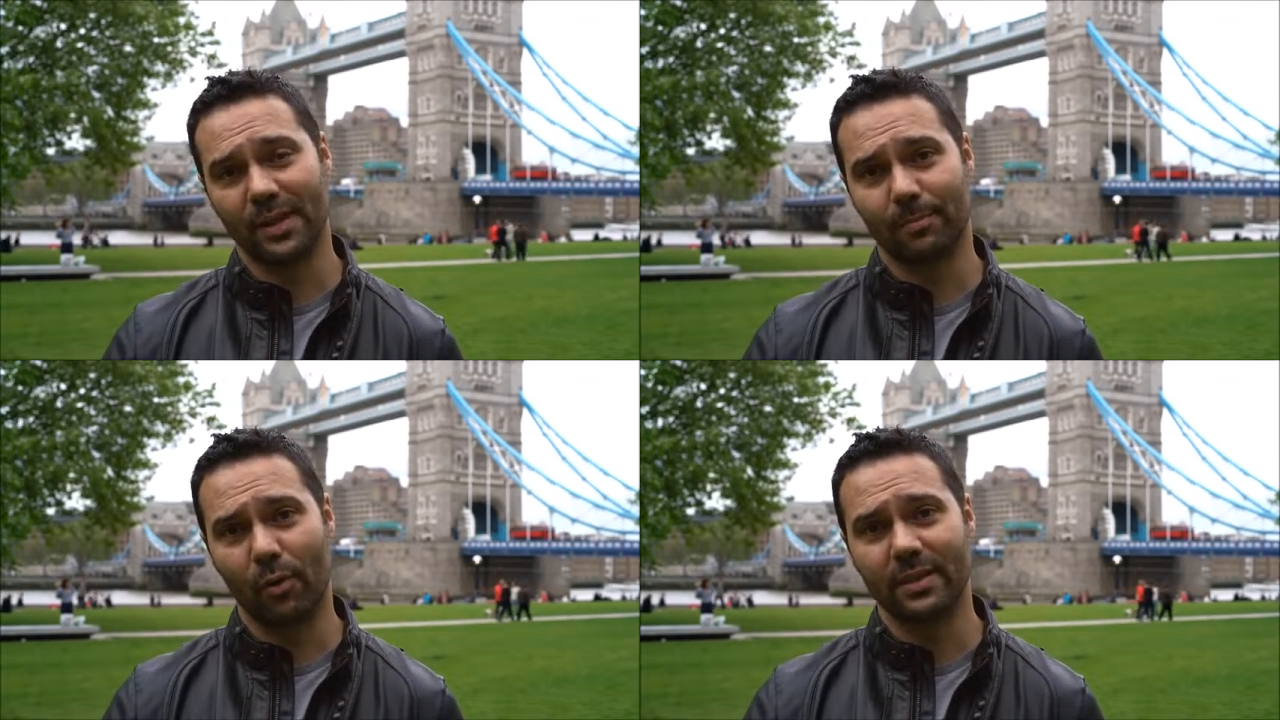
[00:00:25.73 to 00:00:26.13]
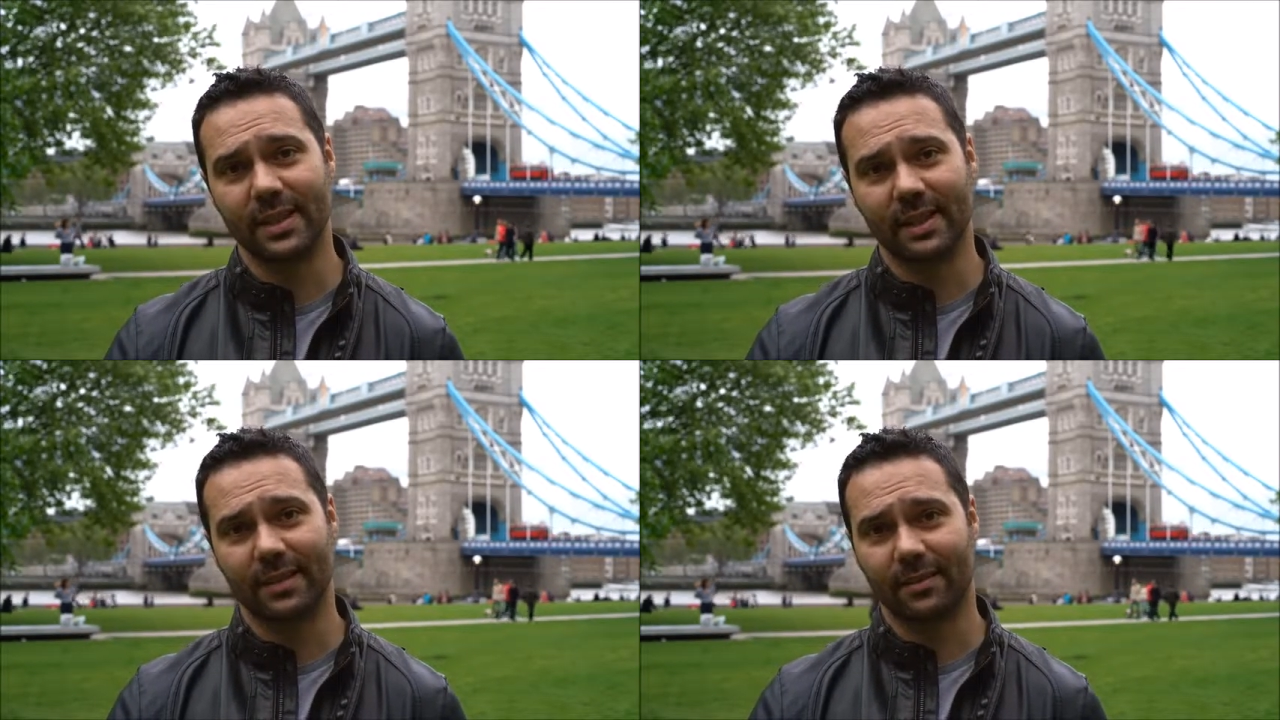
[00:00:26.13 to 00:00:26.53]

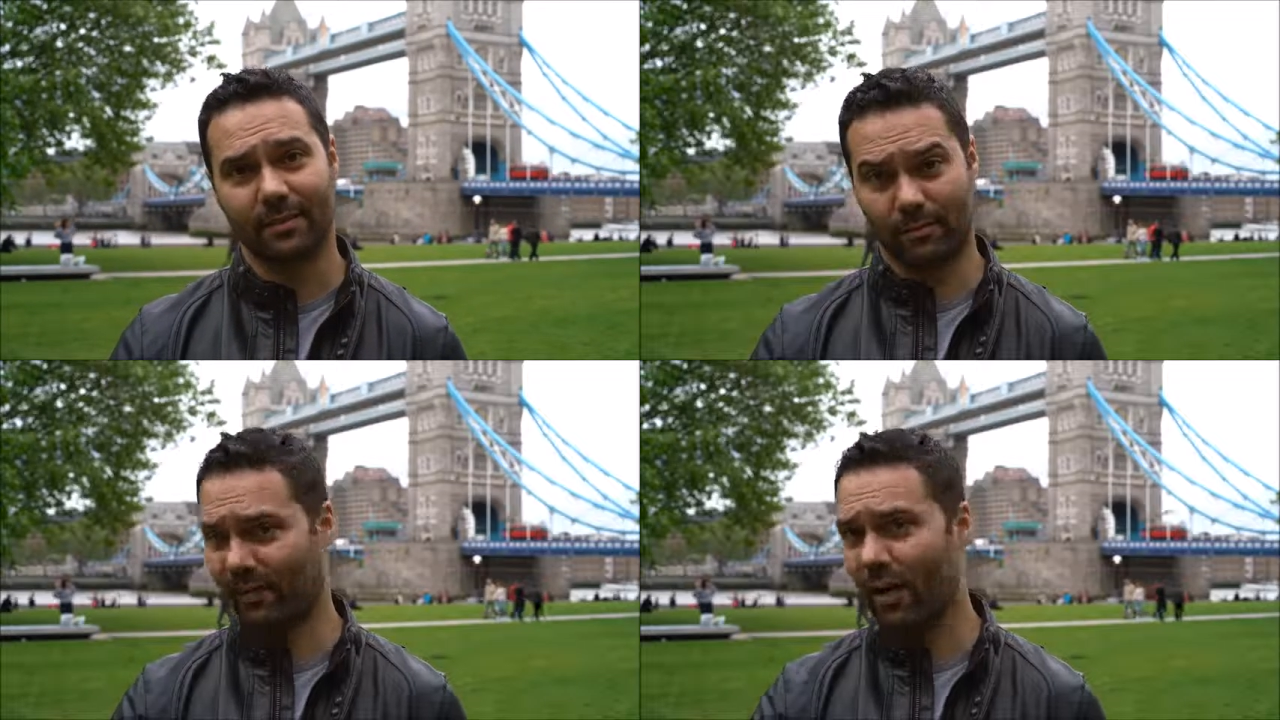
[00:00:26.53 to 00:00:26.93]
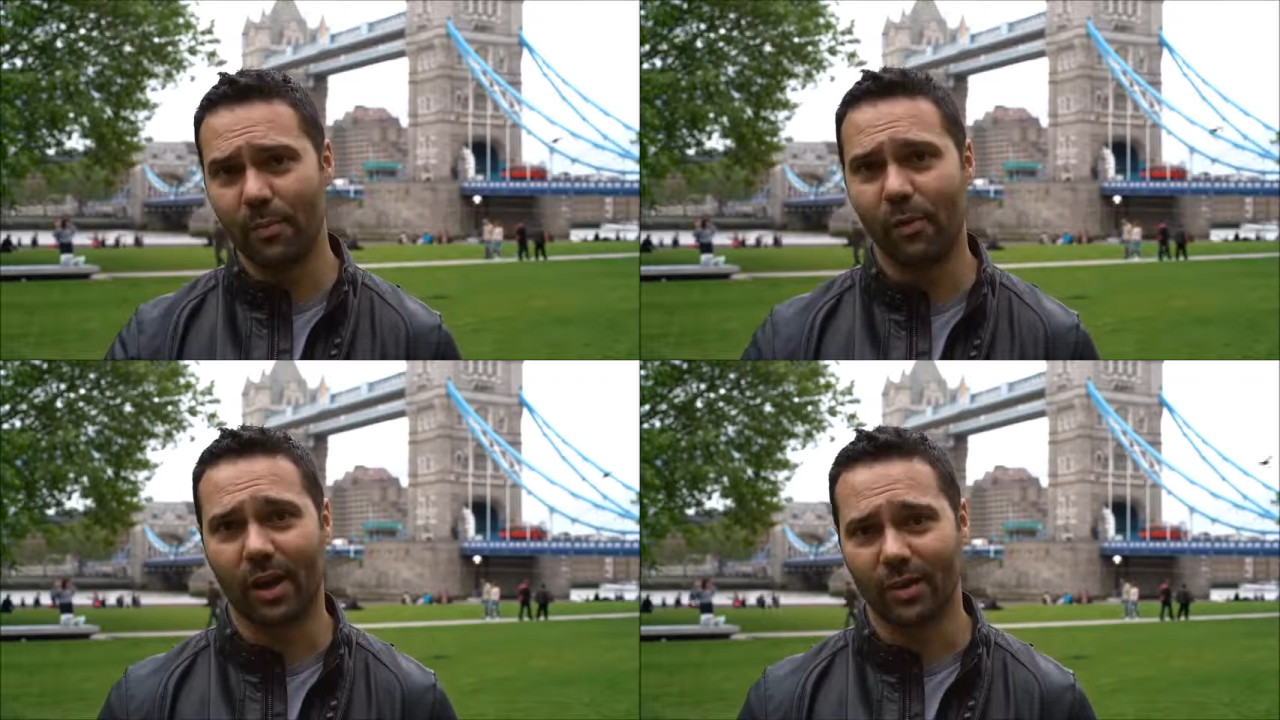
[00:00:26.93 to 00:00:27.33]
exploiting very
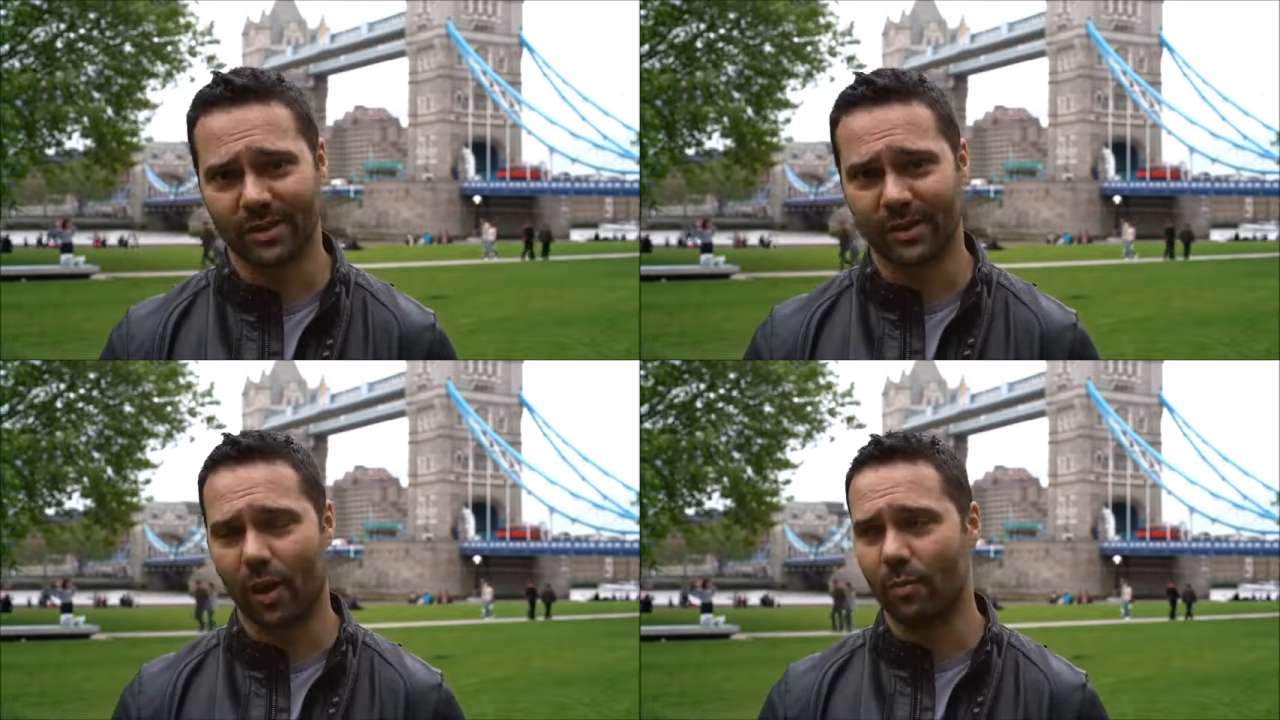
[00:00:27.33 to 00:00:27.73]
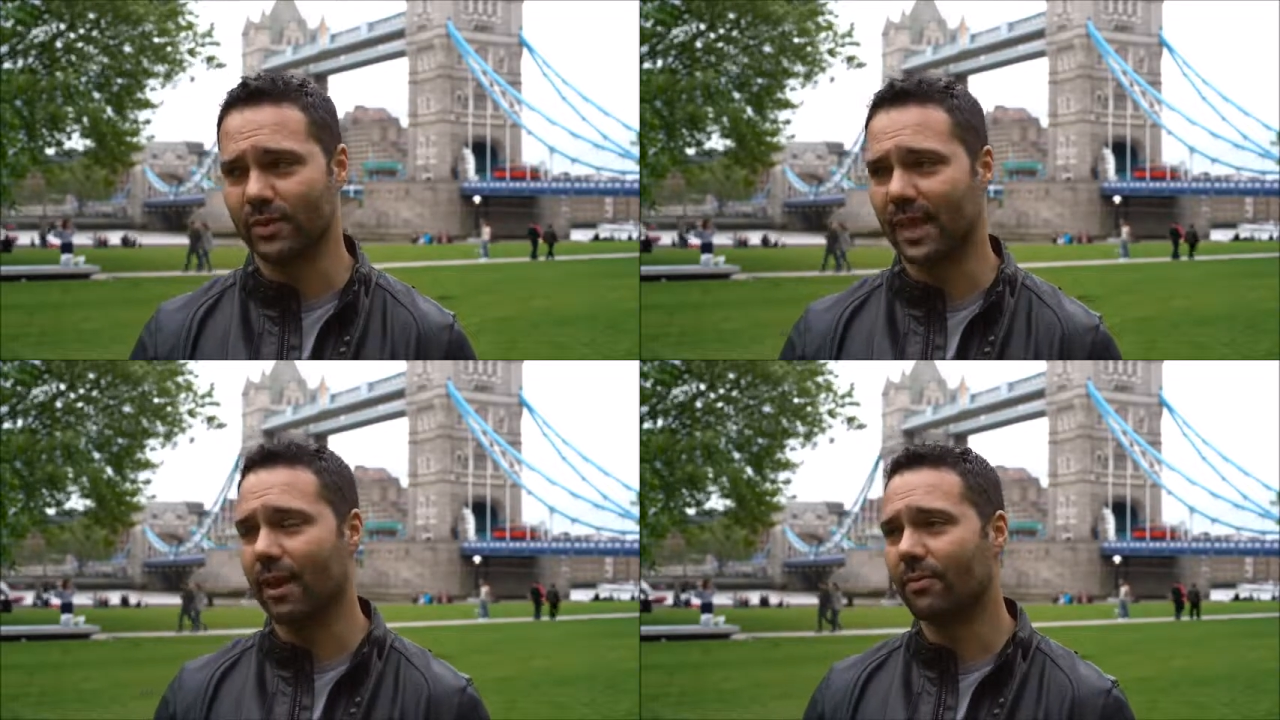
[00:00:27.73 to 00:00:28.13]
poor countries in the global
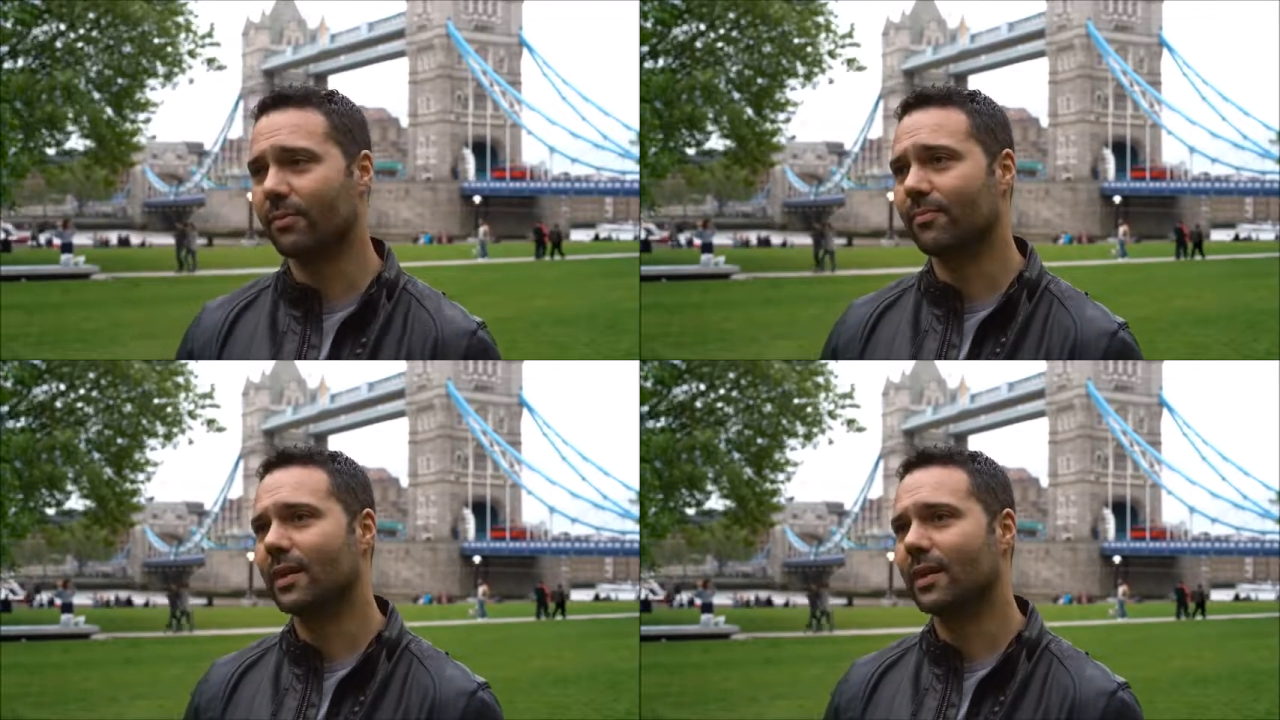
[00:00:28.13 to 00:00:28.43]
south.